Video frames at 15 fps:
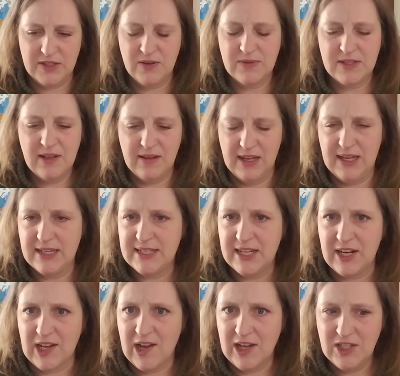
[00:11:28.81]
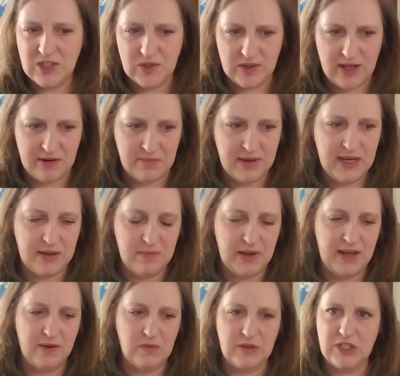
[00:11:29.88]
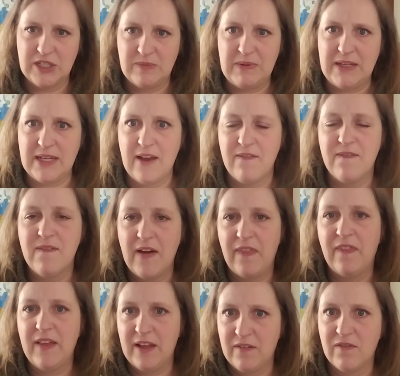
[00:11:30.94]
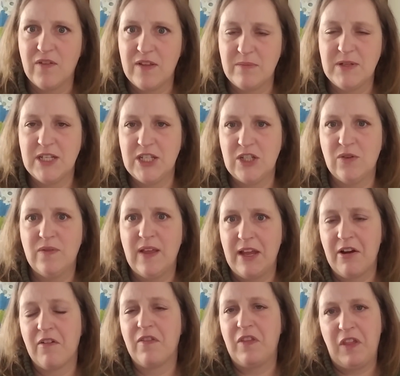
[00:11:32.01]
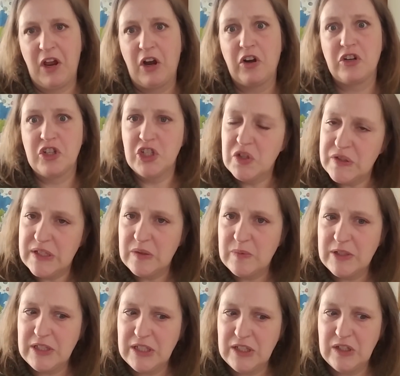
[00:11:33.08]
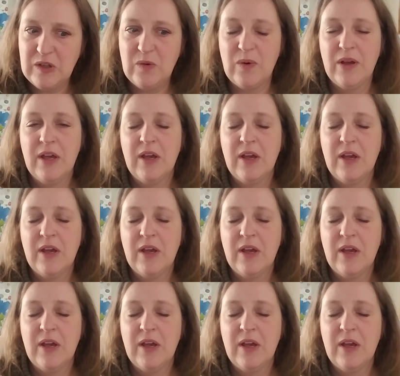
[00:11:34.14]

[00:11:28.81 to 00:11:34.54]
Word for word: So it's not like it's going to cost you a lot of money, but it would just be a fun thing for them to do and they, they're choosing what to do